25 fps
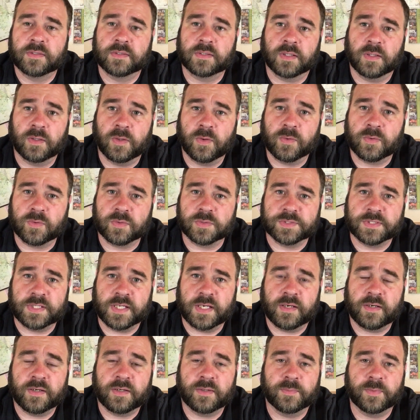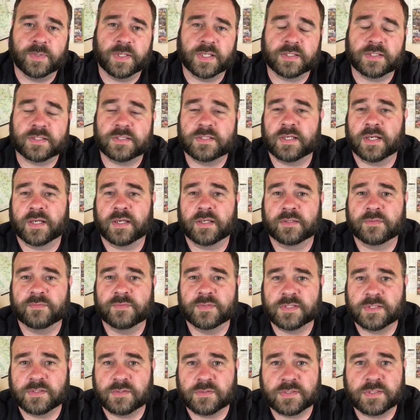locals there, and we got to check out the
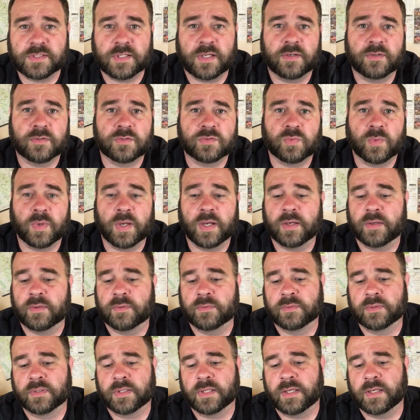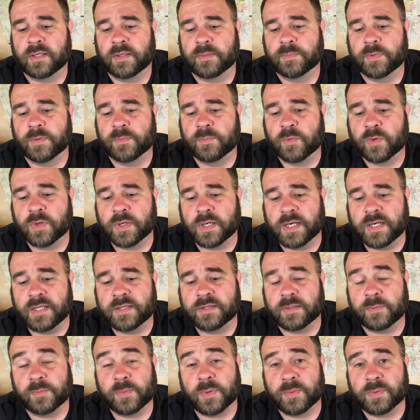visitor center as well. But more than
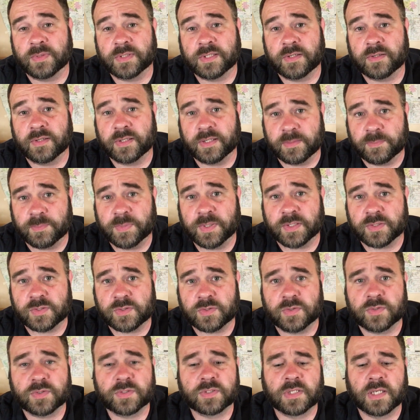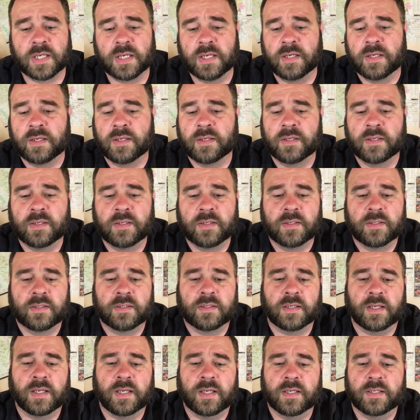anything, we went there to get pictures.
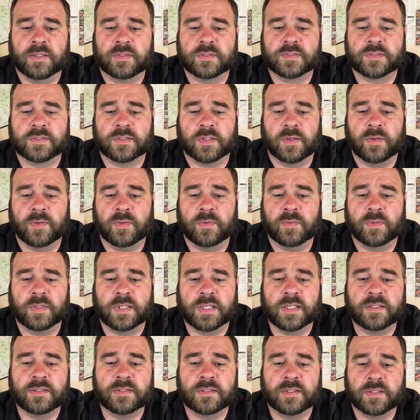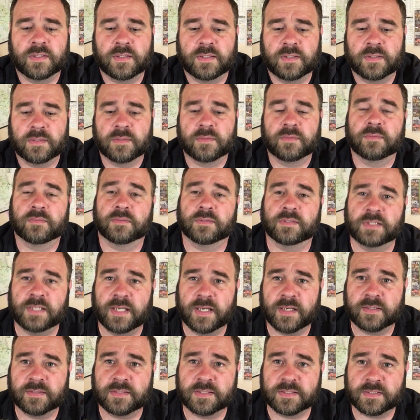And so in the
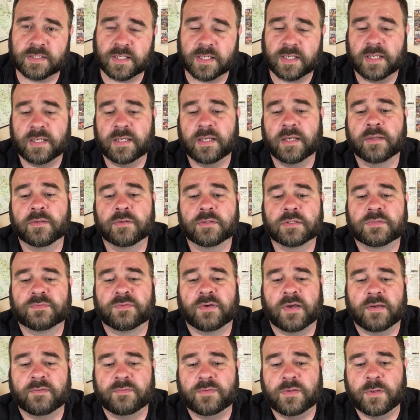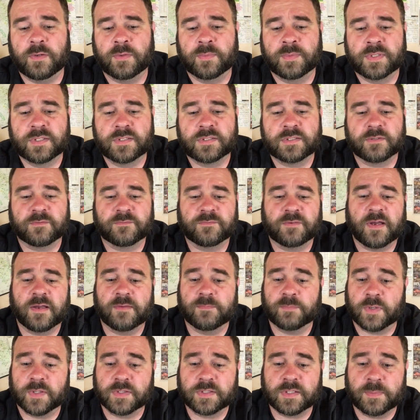deck, just like any other, there's 5 humans and
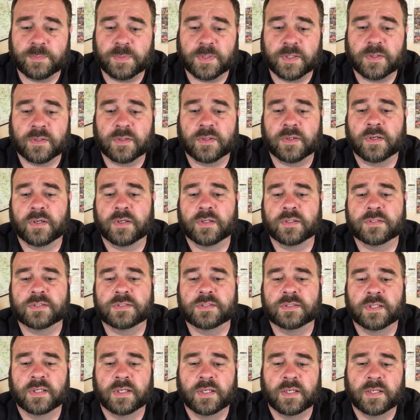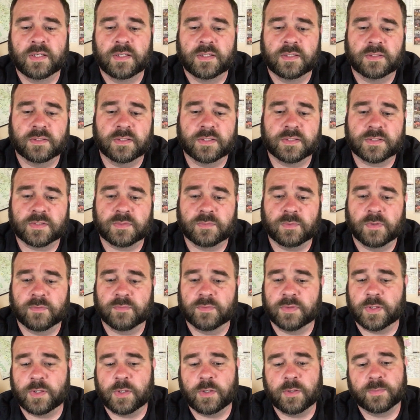5 multiplayer cards. Let's go
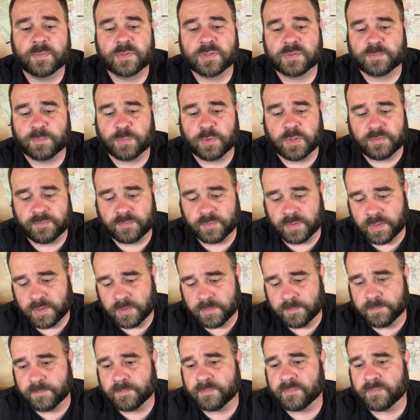over the humans briefly.